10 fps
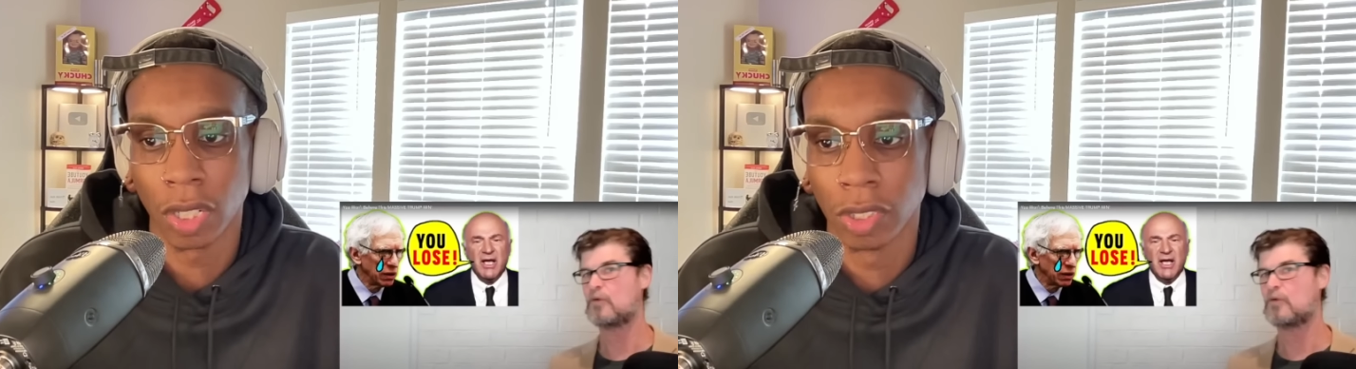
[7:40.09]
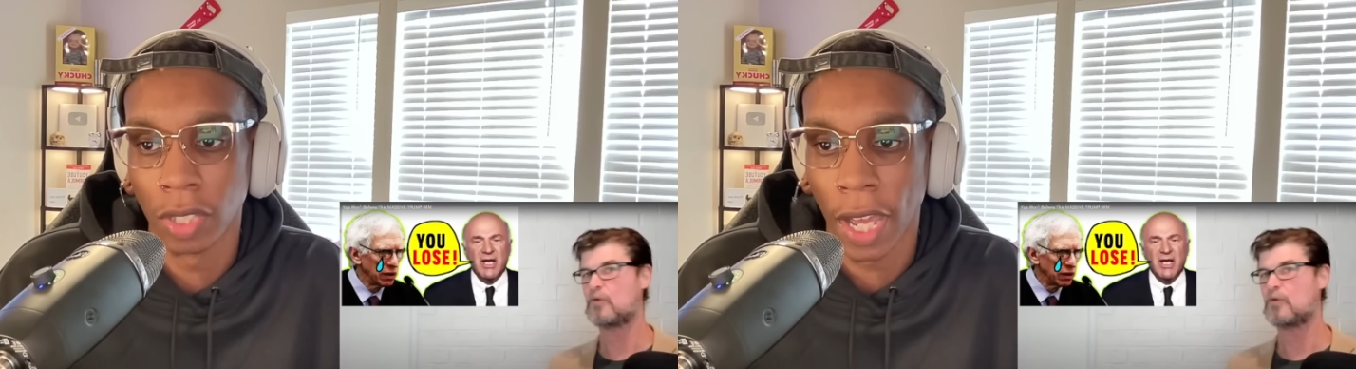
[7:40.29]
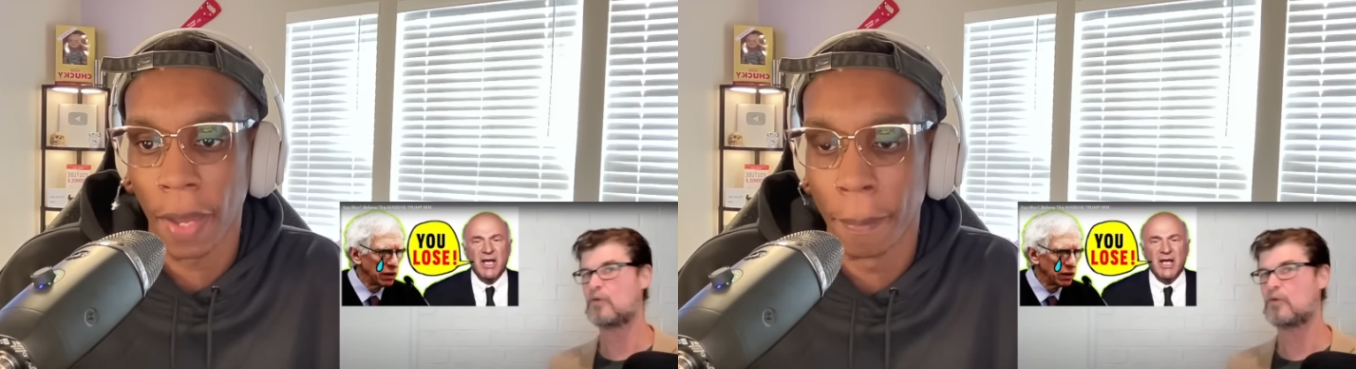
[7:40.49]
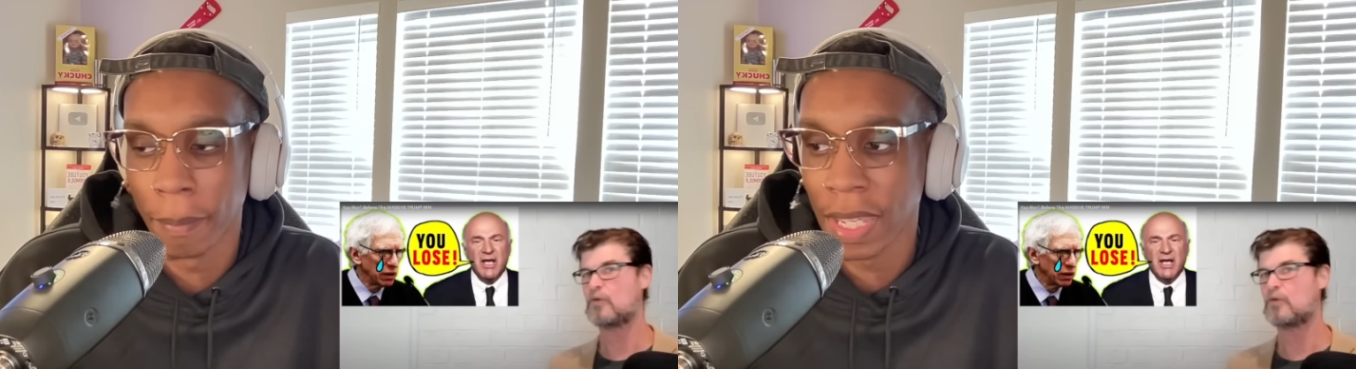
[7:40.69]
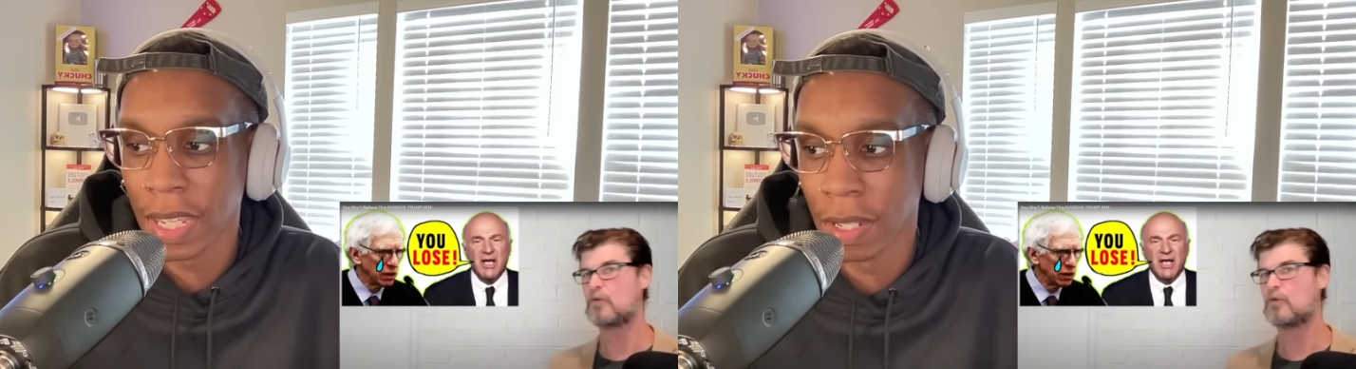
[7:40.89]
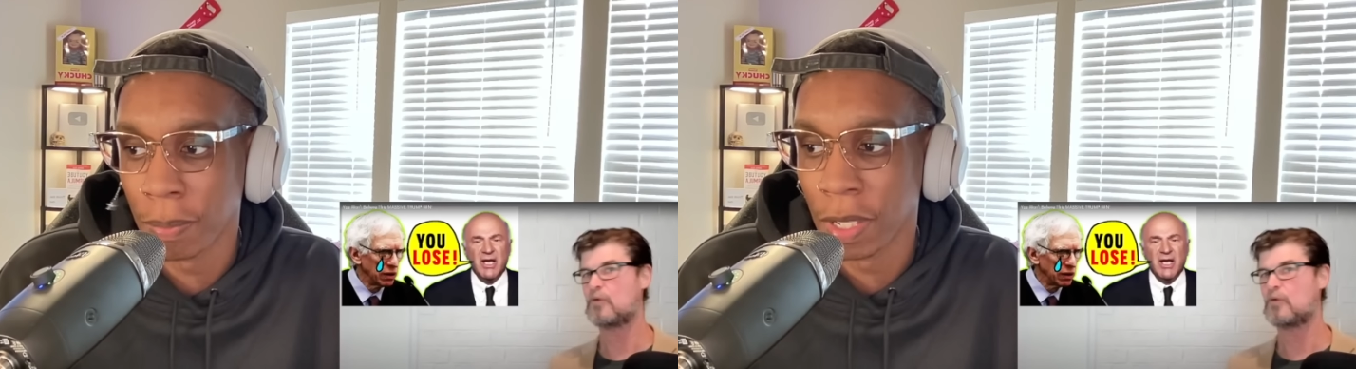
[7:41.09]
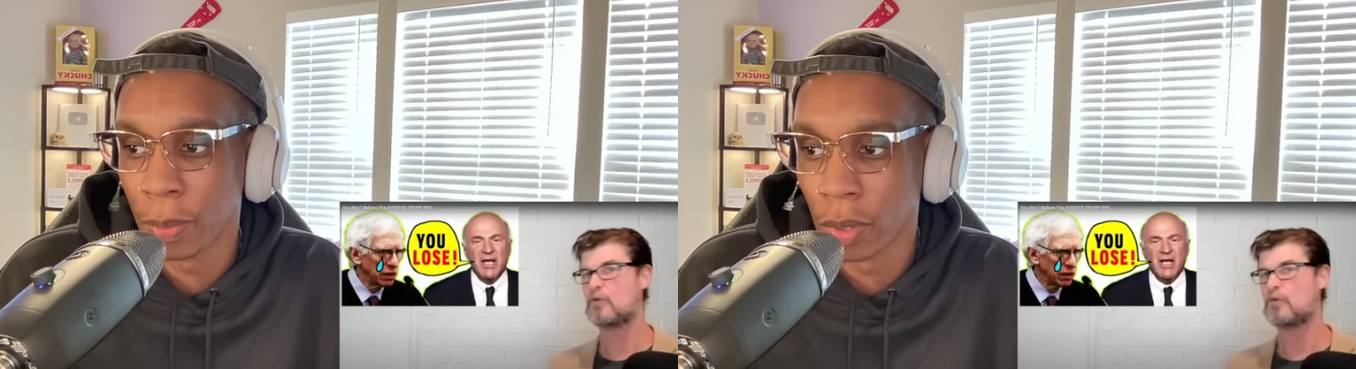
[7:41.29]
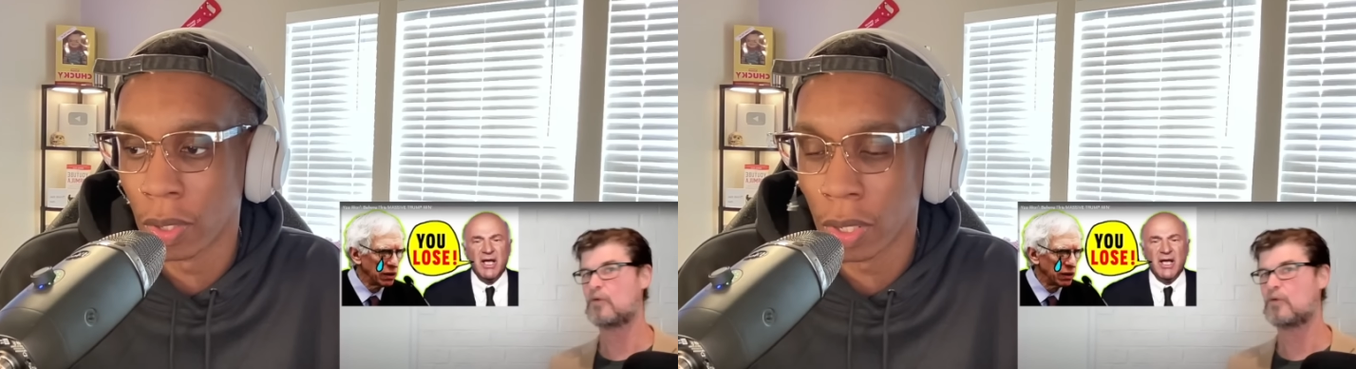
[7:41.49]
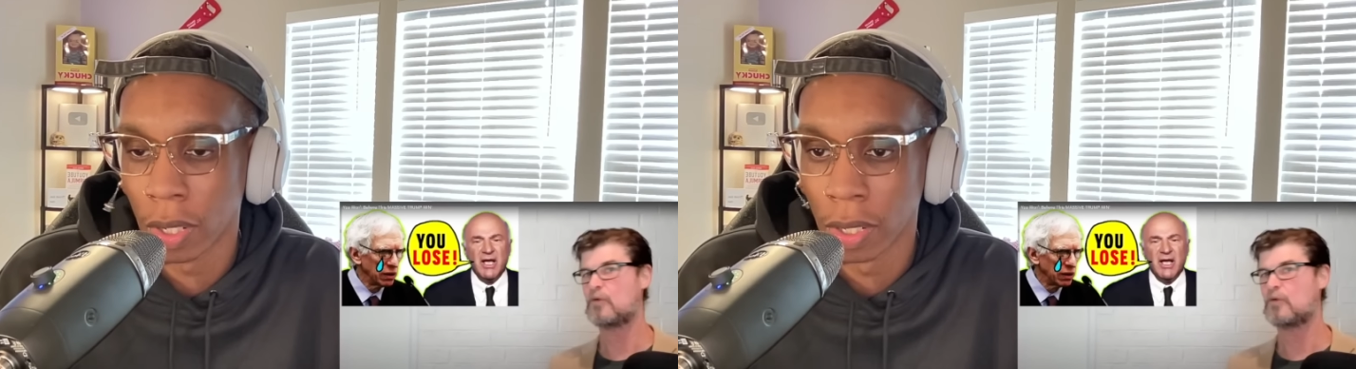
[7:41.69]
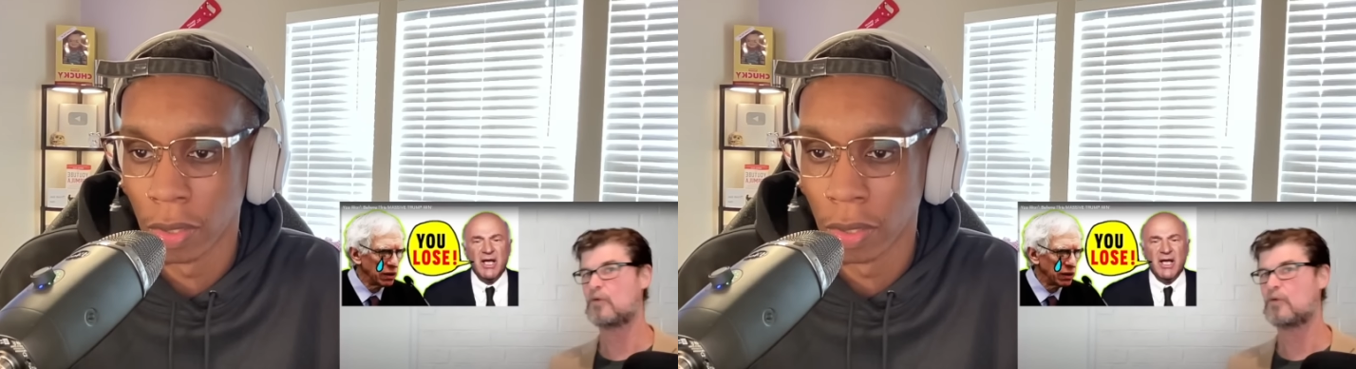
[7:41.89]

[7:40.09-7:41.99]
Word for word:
Speaker 1: shows you how mean people are,